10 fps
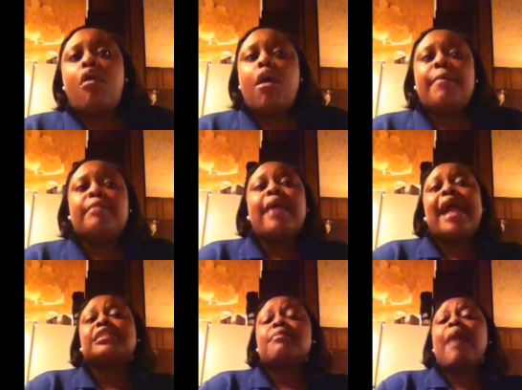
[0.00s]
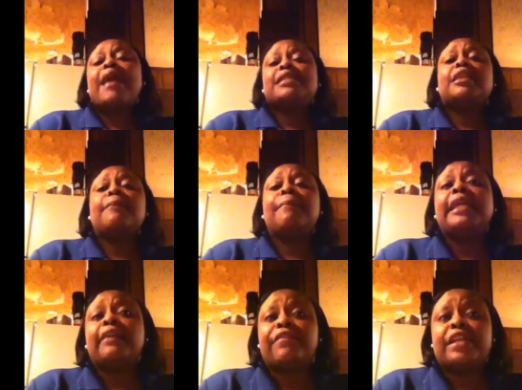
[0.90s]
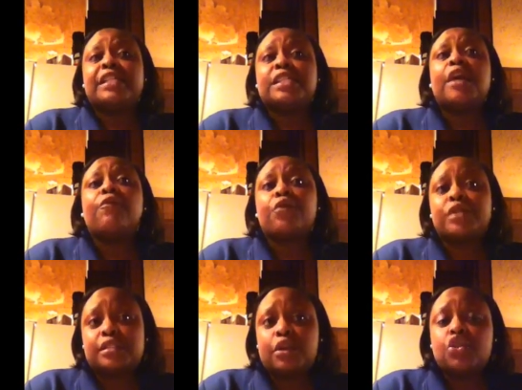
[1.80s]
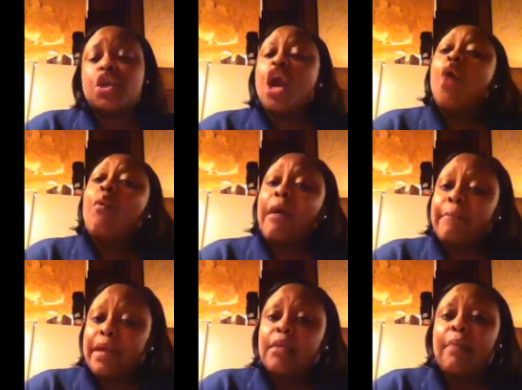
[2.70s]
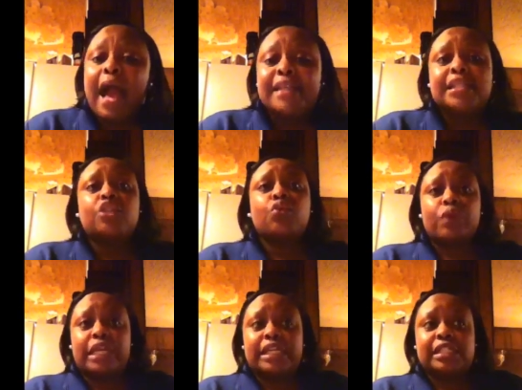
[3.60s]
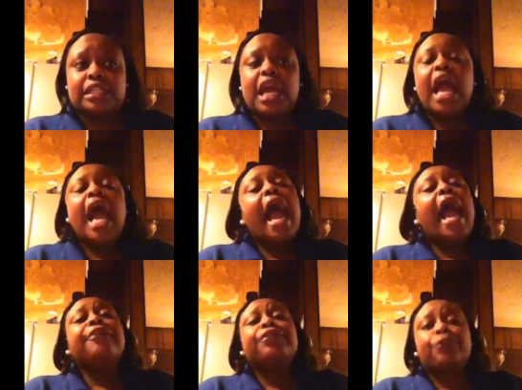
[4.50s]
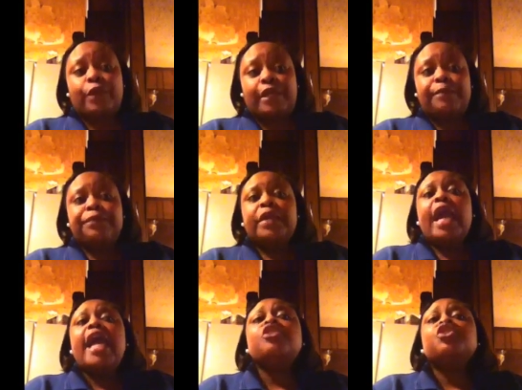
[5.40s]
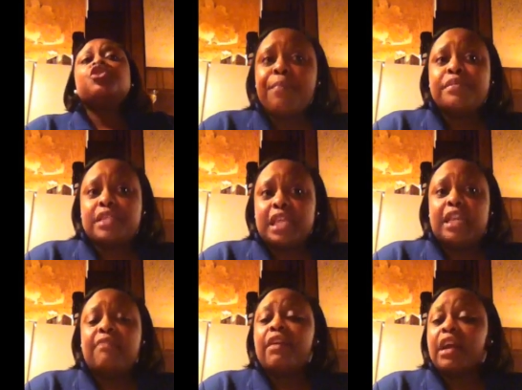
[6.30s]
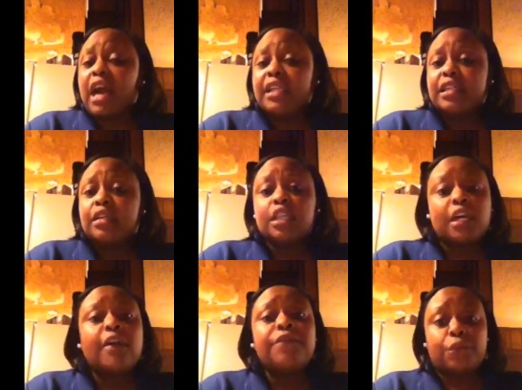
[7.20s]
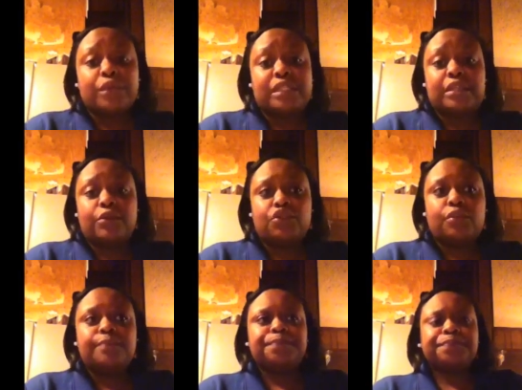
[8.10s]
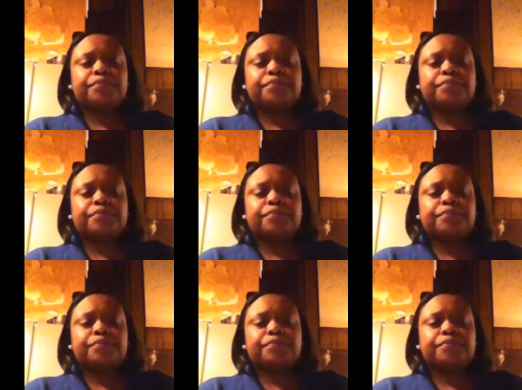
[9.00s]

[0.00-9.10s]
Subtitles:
harm and maximizing the benefits of research while minimizing the risk. And 3, ensure represented in the conduct of the research.